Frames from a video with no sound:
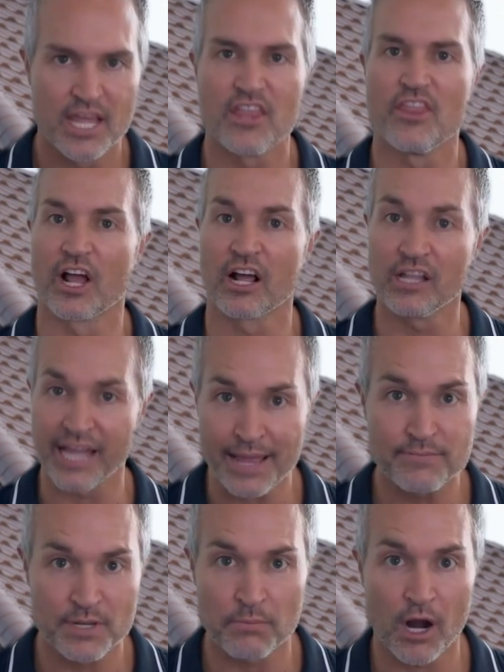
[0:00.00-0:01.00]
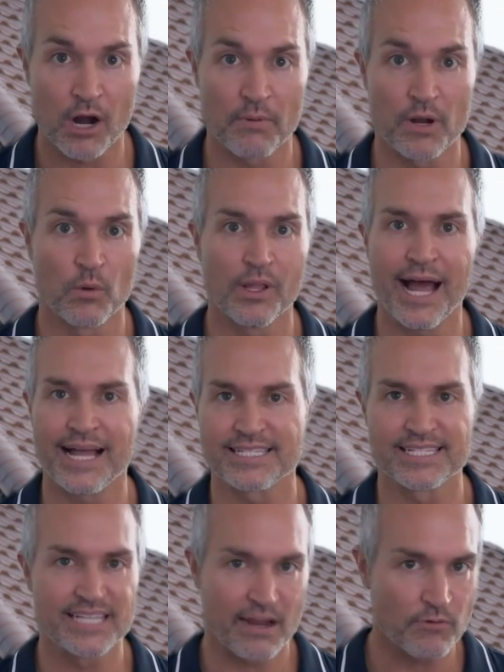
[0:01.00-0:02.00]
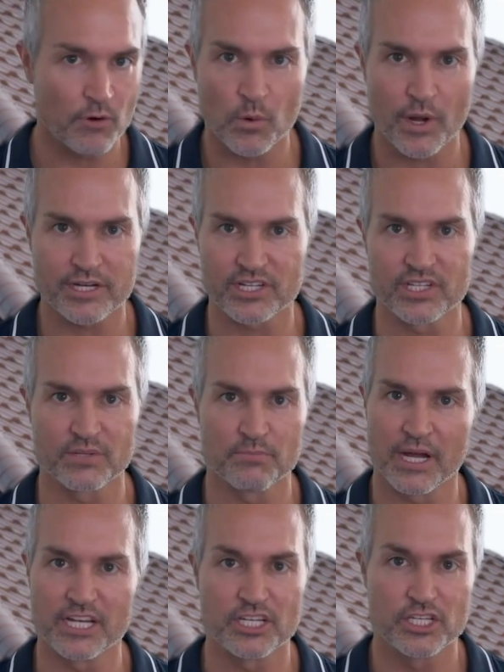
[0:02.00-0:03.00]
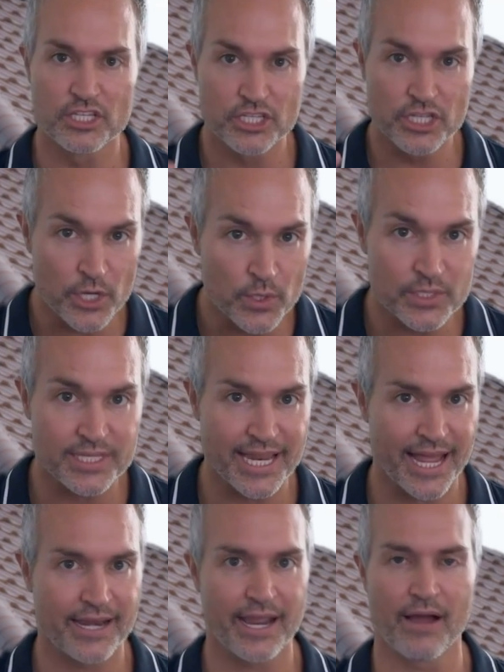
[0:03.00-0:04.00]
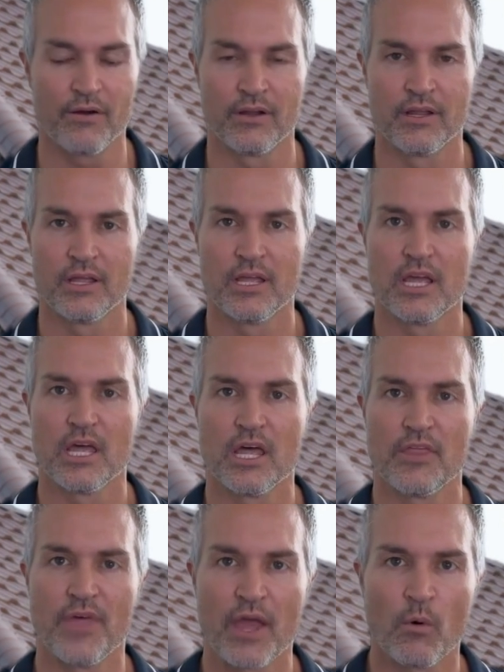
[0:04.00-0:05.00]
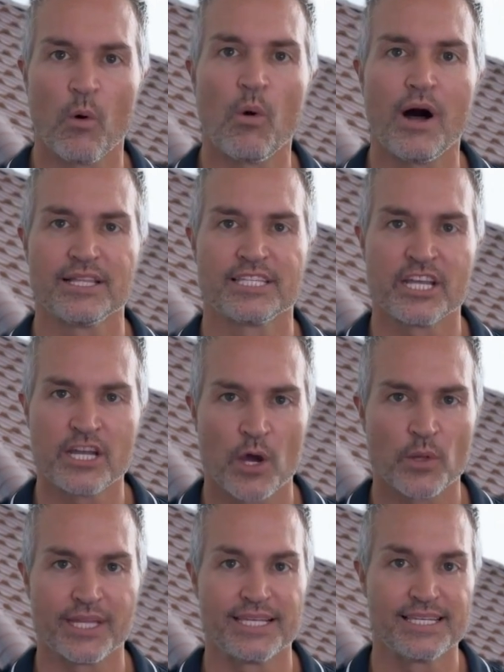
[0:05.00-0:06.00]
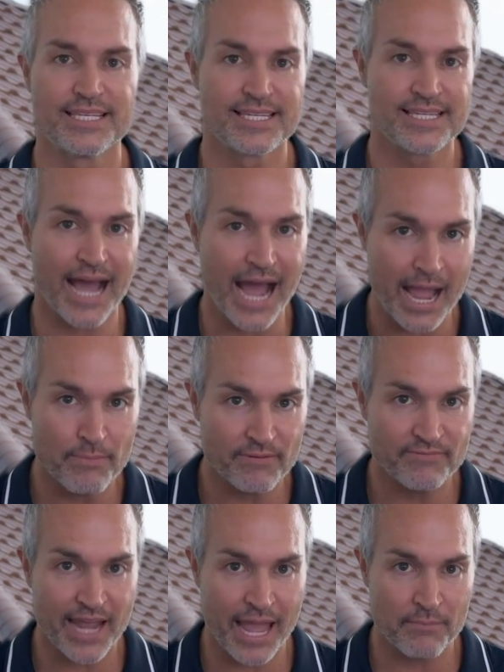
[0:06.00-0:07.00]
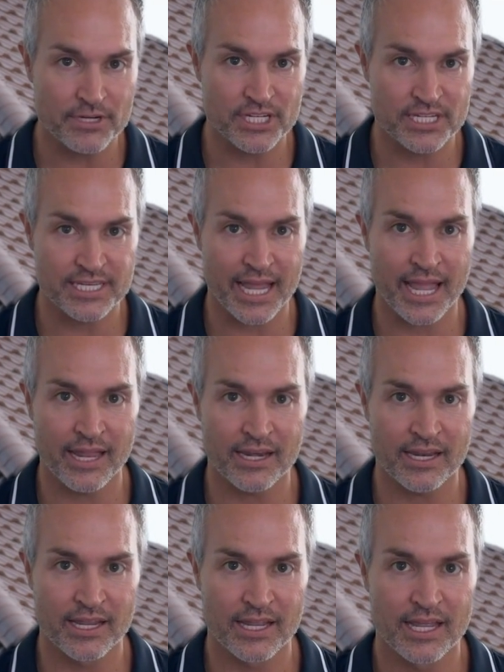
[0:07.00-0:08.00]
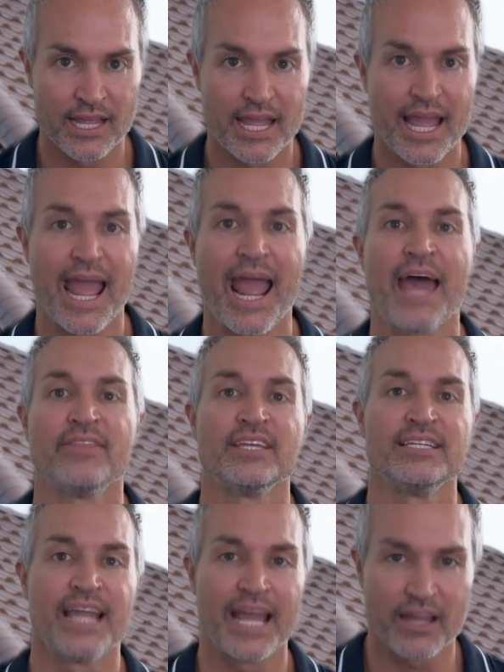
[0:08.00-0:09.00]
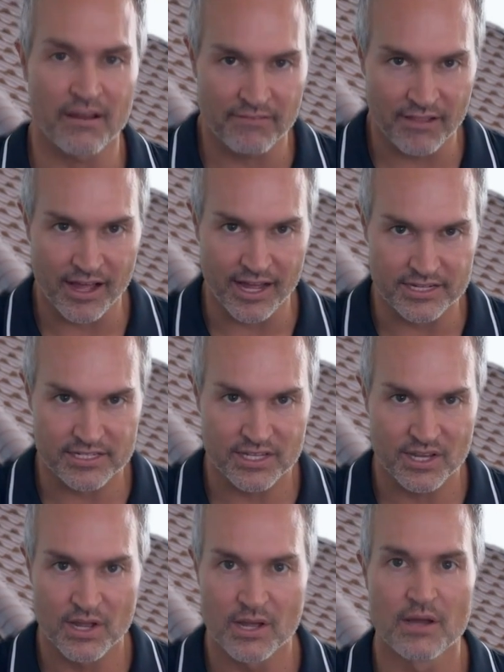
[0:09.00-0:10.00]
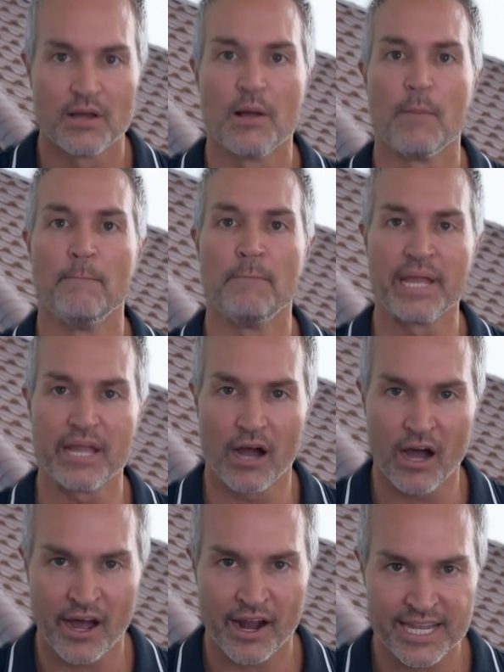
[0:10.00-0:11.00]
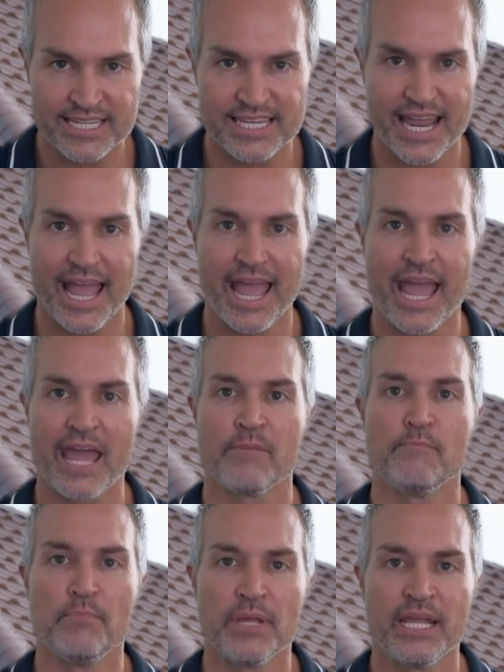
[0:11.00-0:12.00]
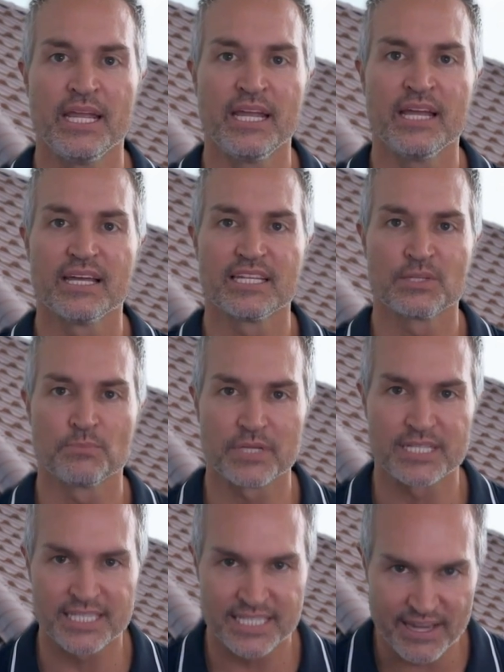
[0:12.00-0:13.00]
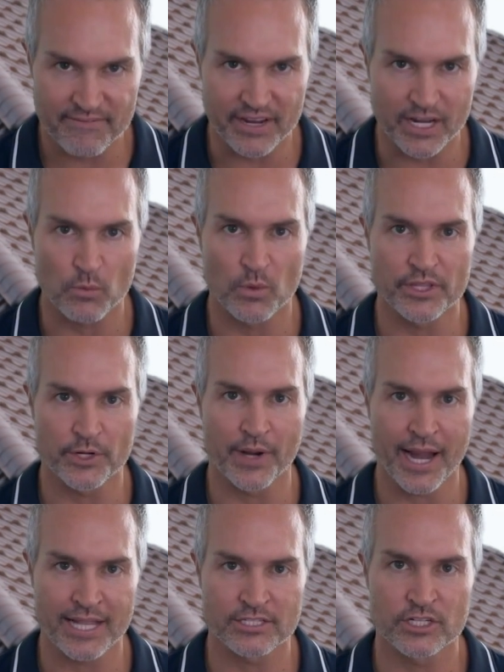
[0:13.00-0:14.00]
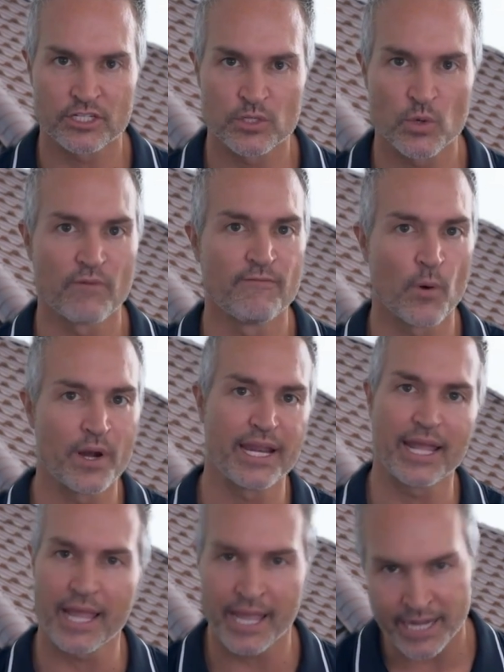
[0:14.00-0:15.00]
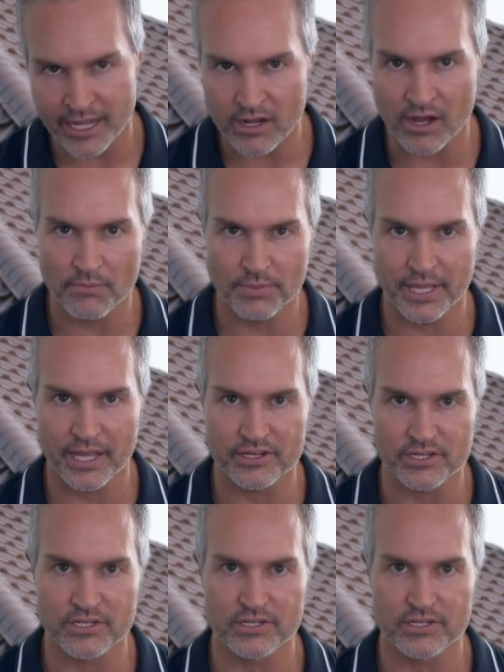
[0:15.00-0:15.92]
The claims department will ask several questions, but two stand out. They will want to know the type of damage sustained and the date of loss. Be honest and be specific with your answers to avoid any complications.